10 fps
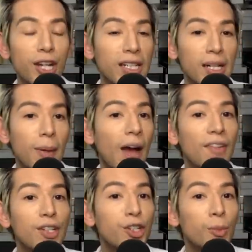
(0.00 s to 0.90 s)
she ended up
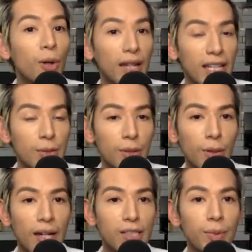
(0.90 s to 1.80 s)
having two more kids with
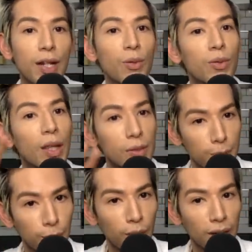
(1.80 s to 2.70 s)
Greg. So we know there was
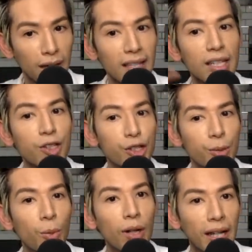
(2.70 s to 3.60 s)
Brooke, and then
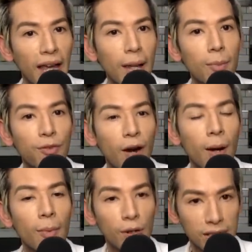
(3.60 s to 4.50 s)
two more came
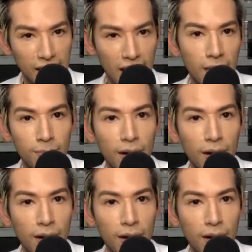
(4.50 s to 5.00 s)
from her second